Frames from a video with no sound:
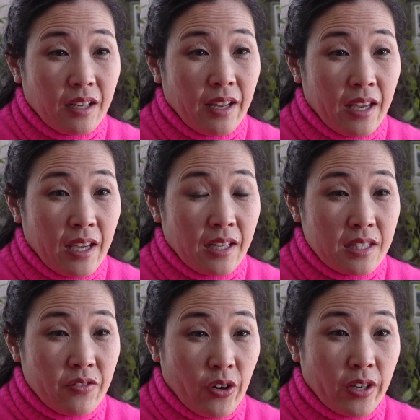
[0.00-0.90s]
and
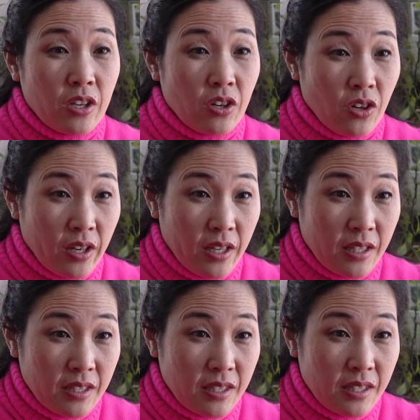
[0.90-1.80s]
is very
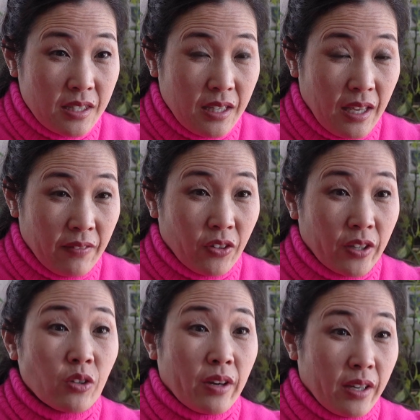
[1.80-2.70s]
curious and
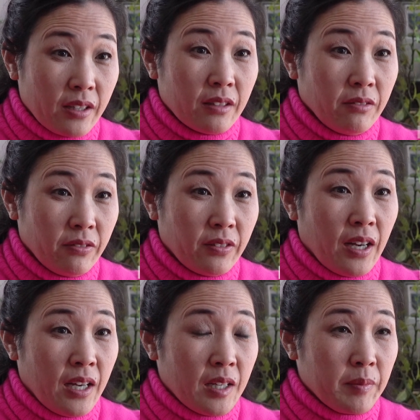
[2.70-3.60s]
very creative.
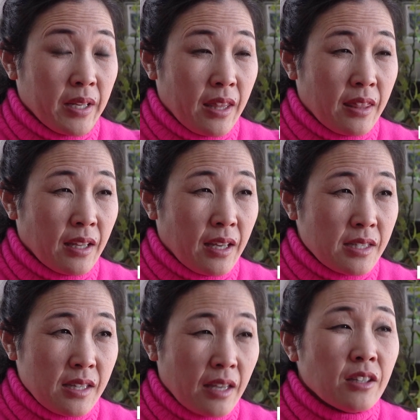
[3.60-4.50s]
And I think,
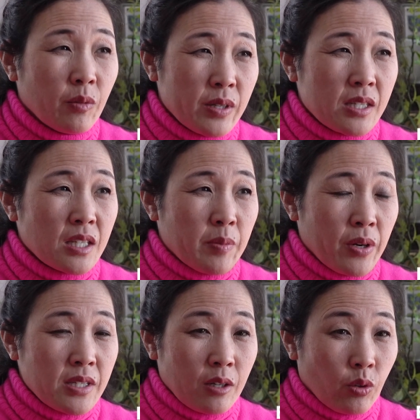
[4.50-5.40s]
we
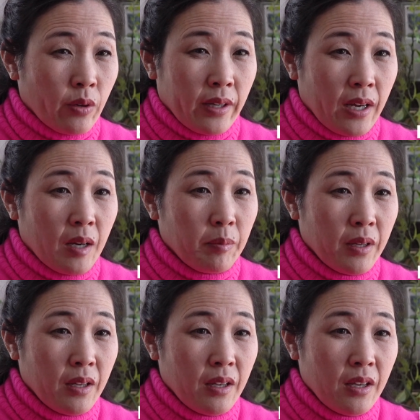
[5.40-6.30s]
experienced that growing up.
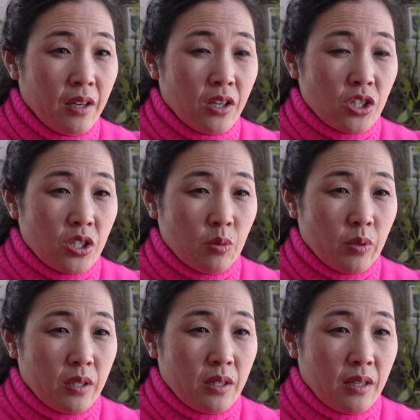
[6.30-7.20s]
She
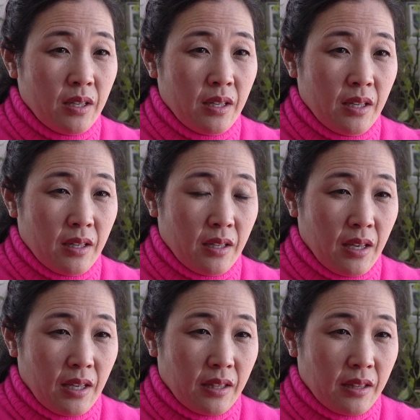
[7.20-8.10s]
would
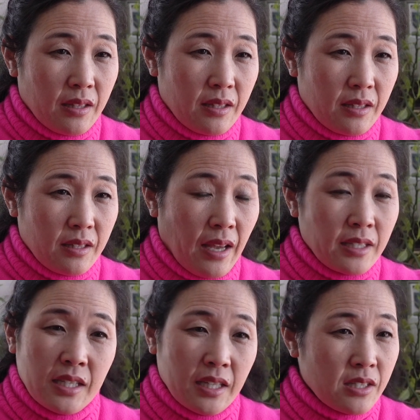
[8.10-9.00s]
get
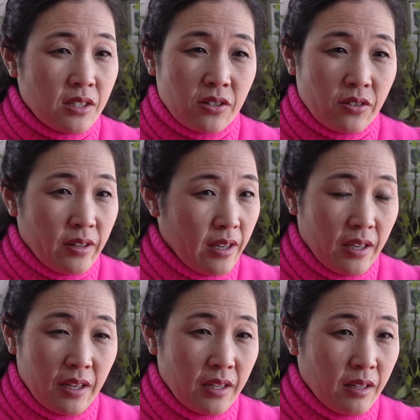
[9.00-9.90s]
ideas in her
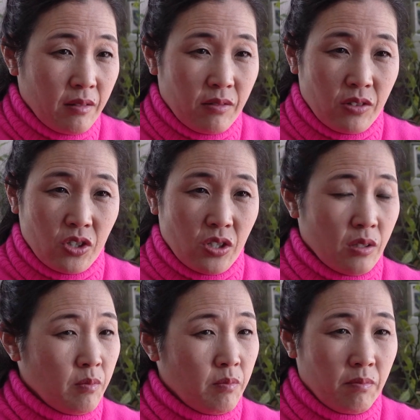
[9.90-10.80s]
head and
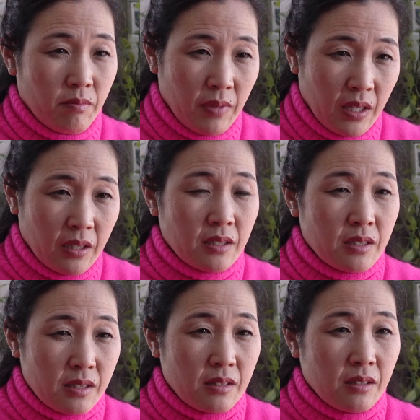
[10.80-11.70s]
she'd make
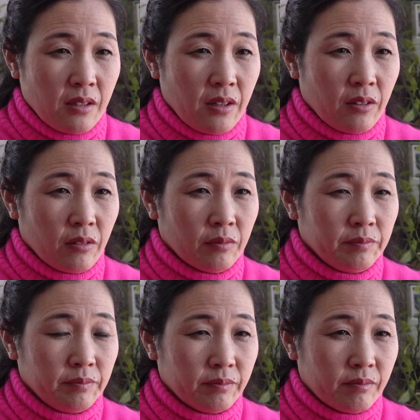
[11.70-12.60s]
us,
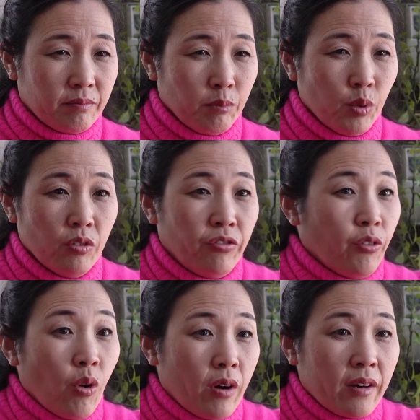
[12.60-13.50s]
move
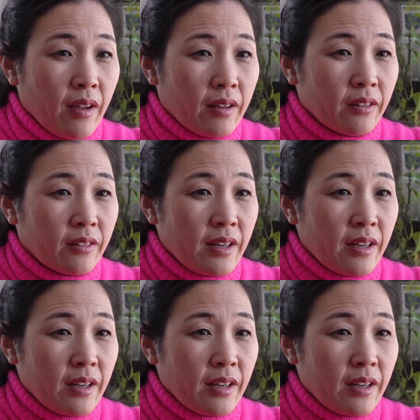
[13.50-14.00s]
forward on her